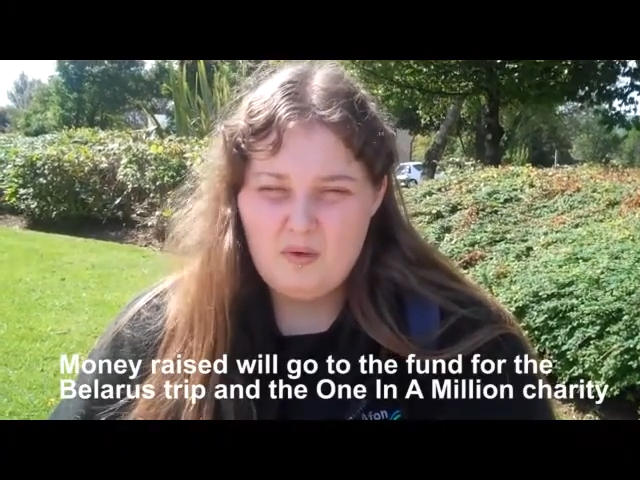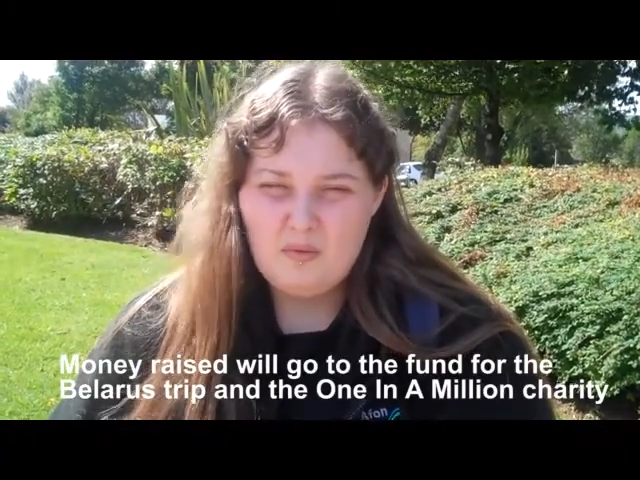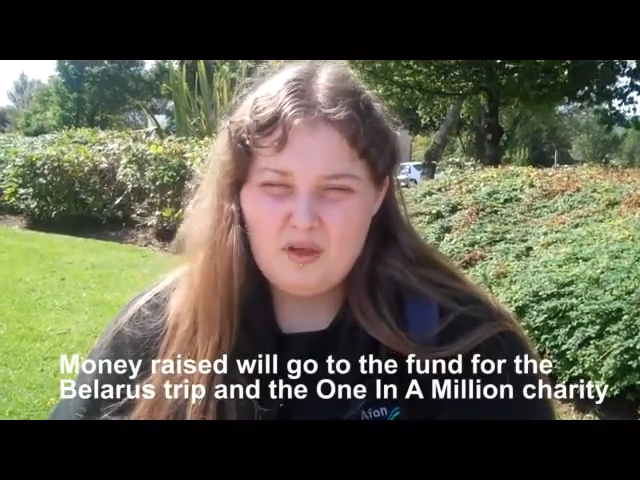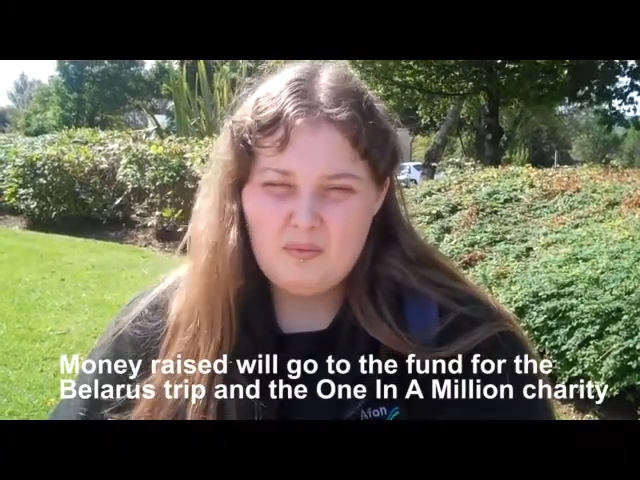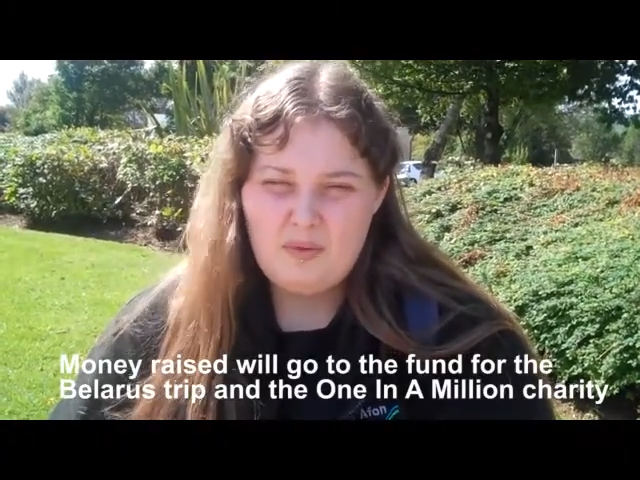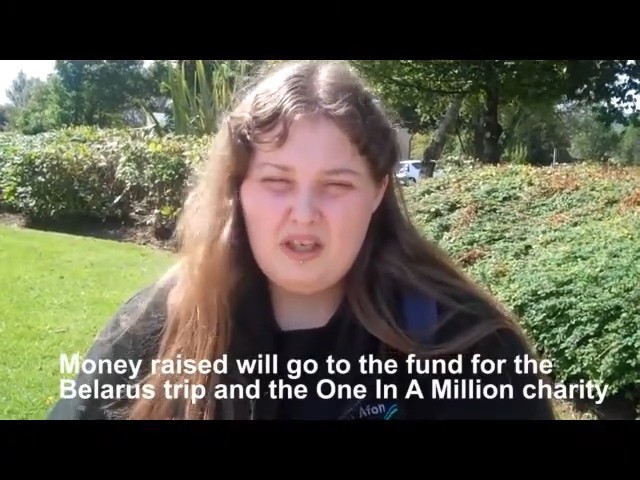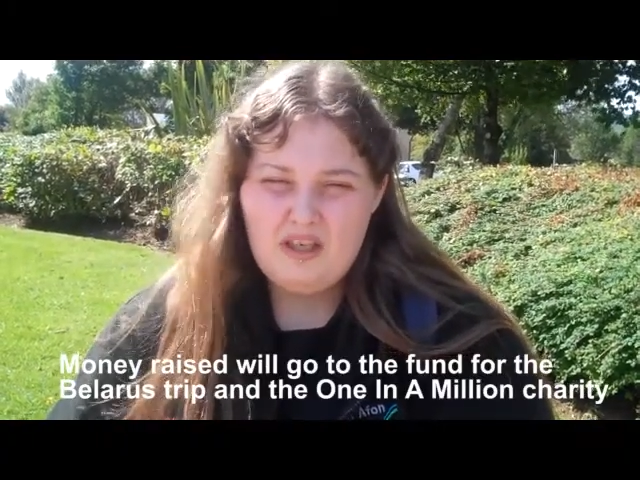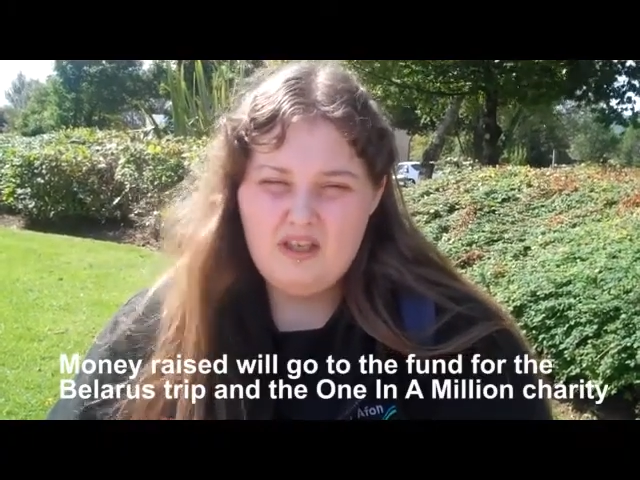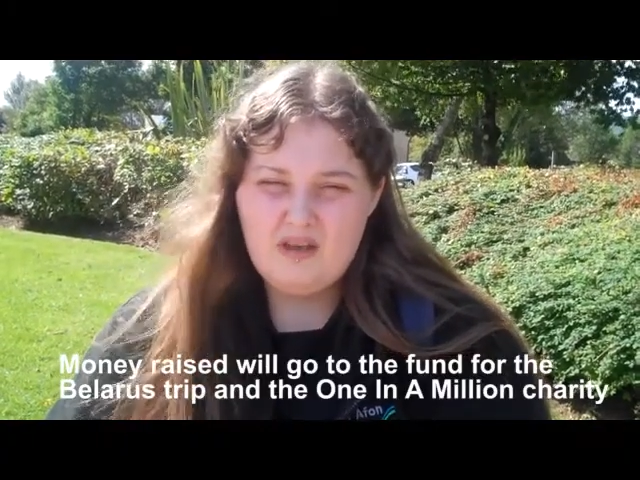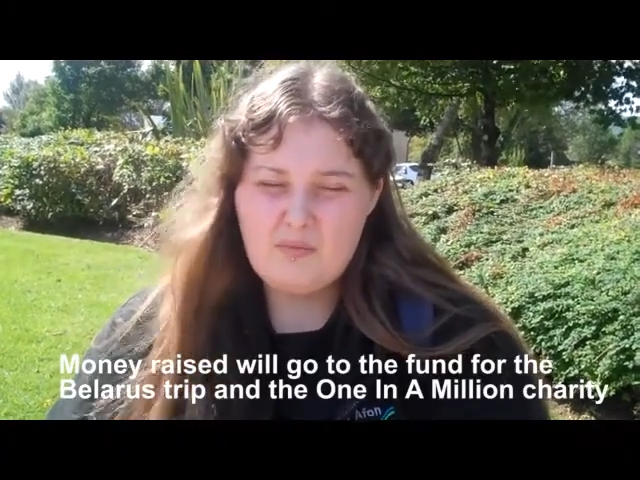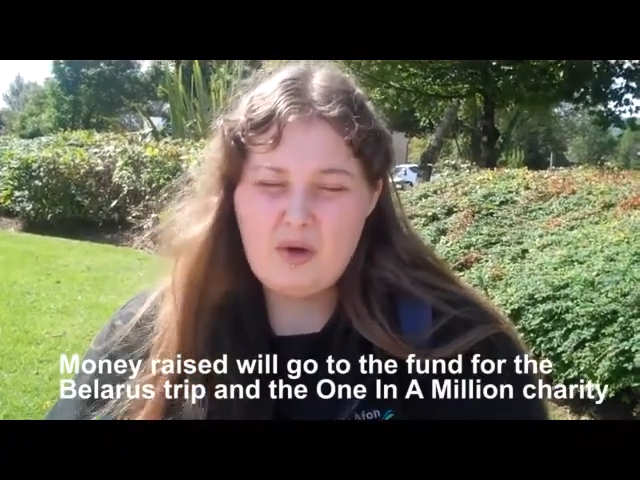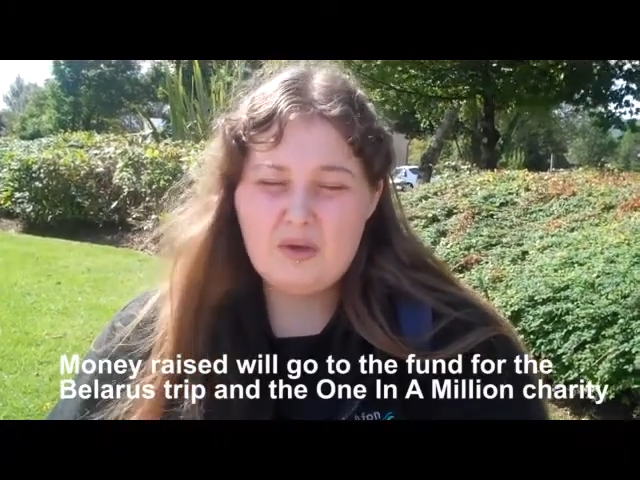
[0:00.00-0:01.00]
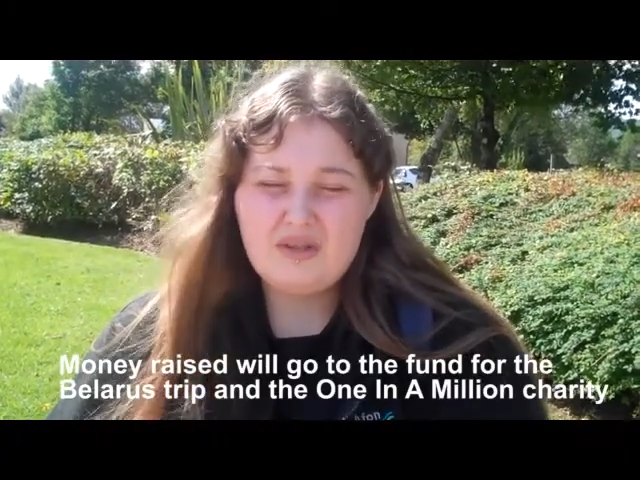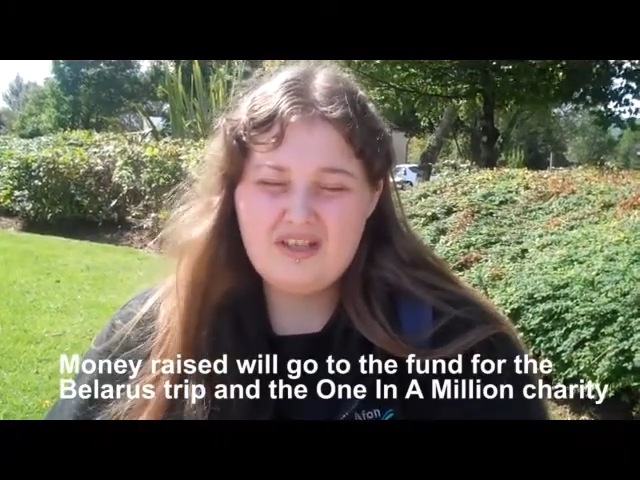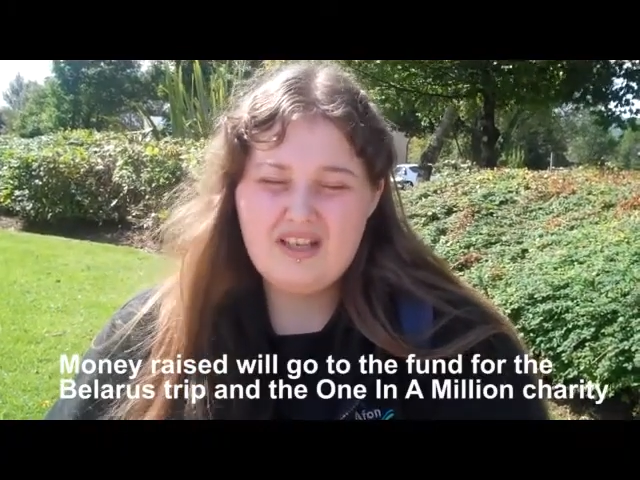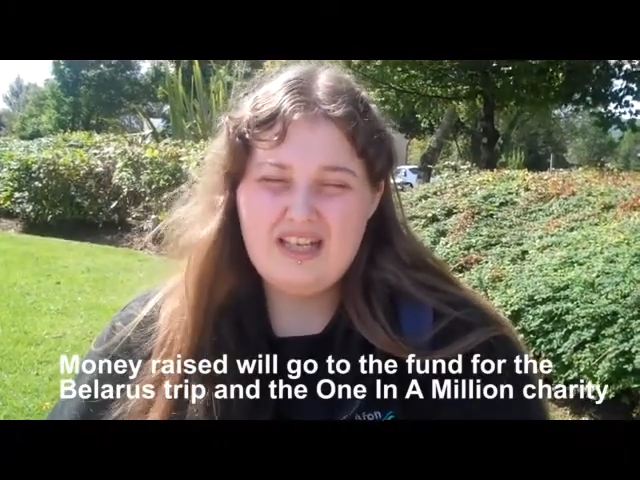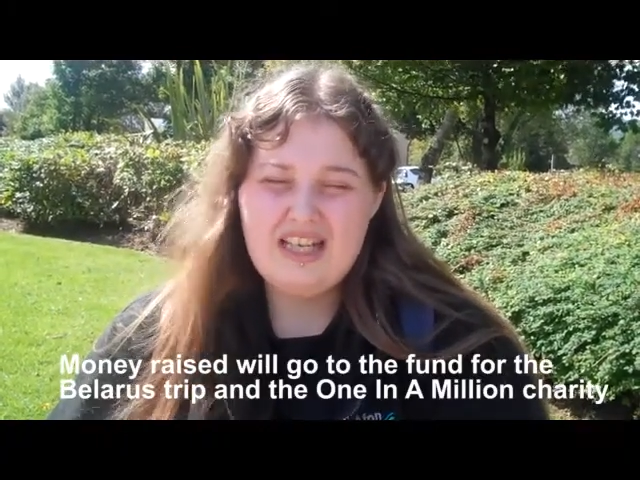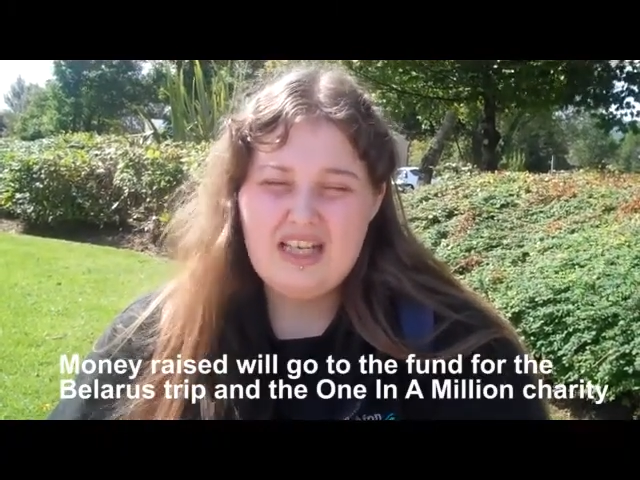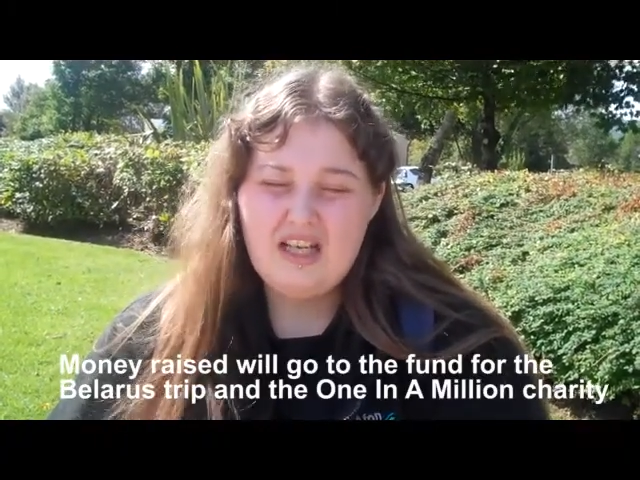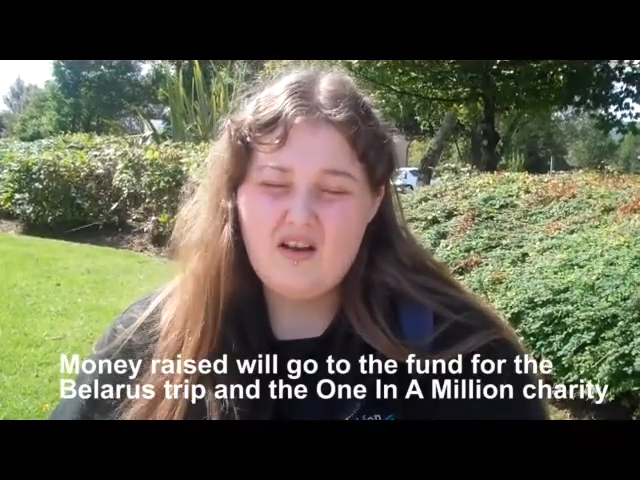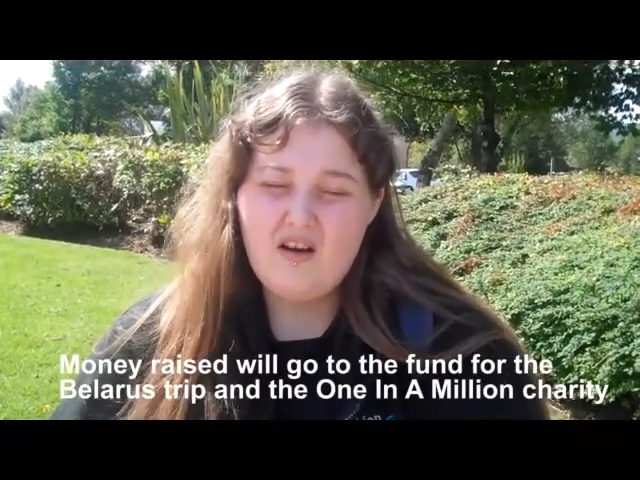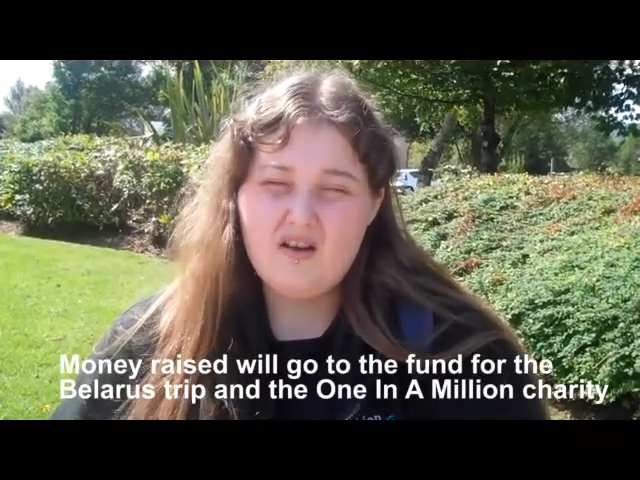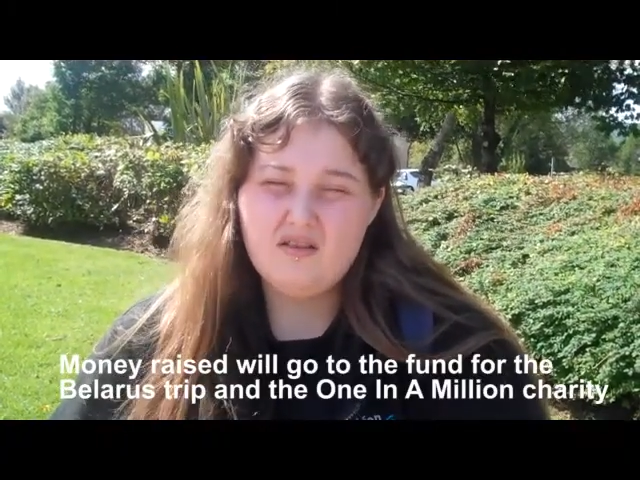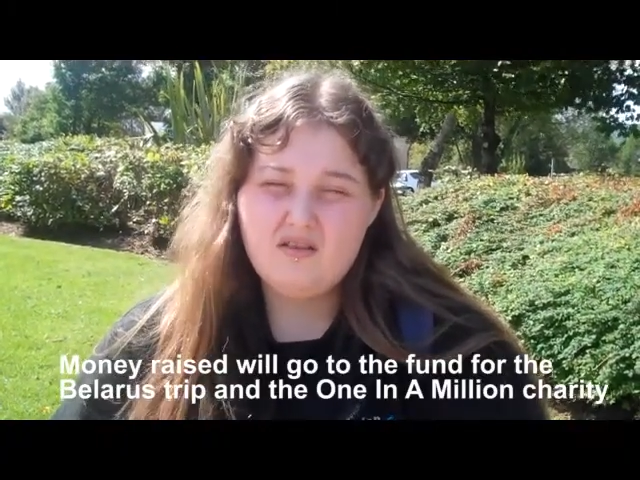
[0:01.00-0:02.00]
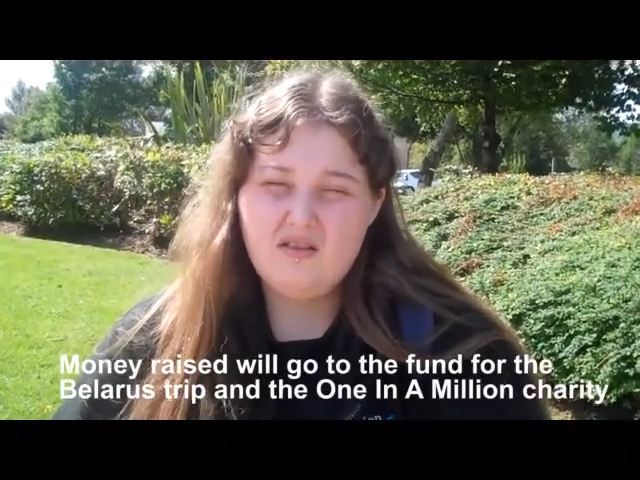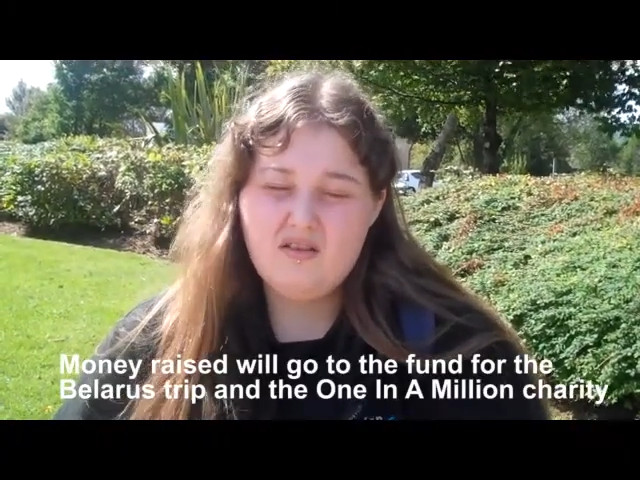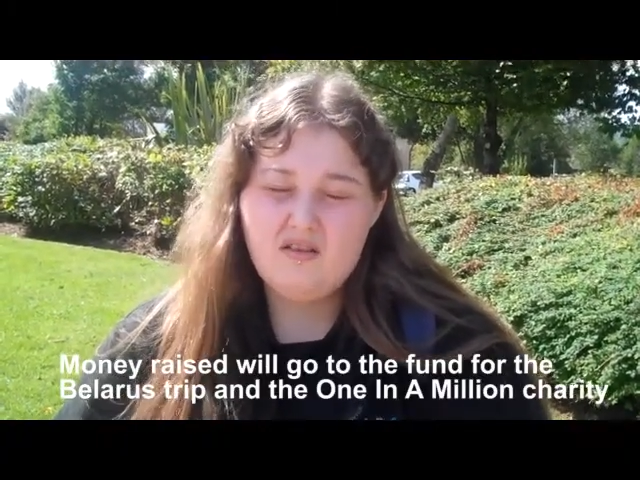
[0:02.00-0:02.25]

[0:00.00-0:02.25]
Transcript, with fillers: We will be posting a link on